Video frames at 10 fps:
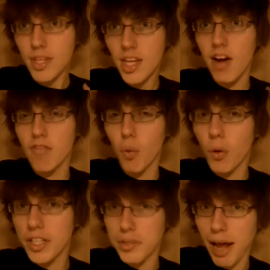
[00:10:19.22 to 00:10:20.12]

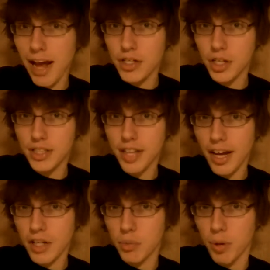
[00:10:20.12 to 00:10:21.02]
avoids magic
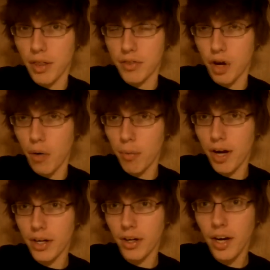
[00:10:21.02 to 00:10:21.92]
attacks with
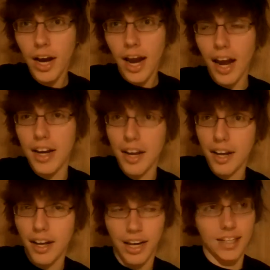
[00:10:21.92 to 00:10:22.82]
Tonebreaker and
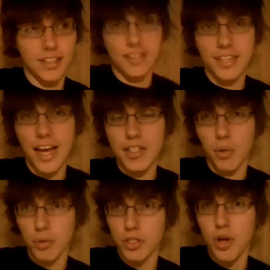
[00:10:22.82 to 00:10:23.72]
takes
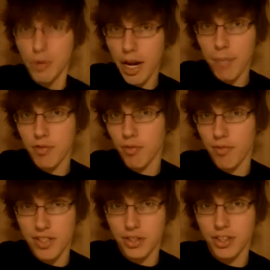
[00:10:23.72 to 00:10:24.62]
almost no damage from
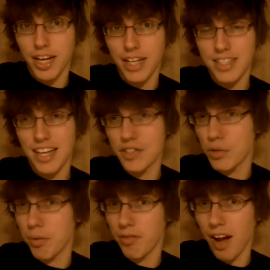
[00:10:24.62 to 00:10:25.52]
physical attacks thanks to
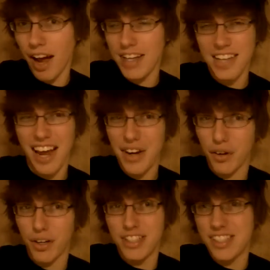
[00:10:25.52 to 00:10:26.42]
Pavise and
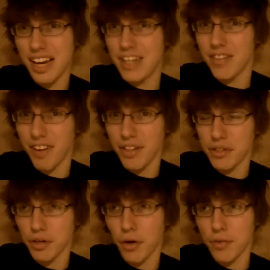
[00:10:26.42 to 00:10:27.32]
her insane defense
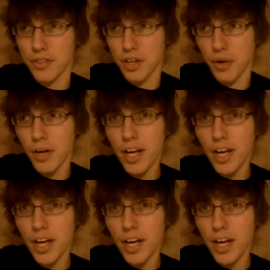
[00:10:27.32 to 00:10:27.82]
growth. So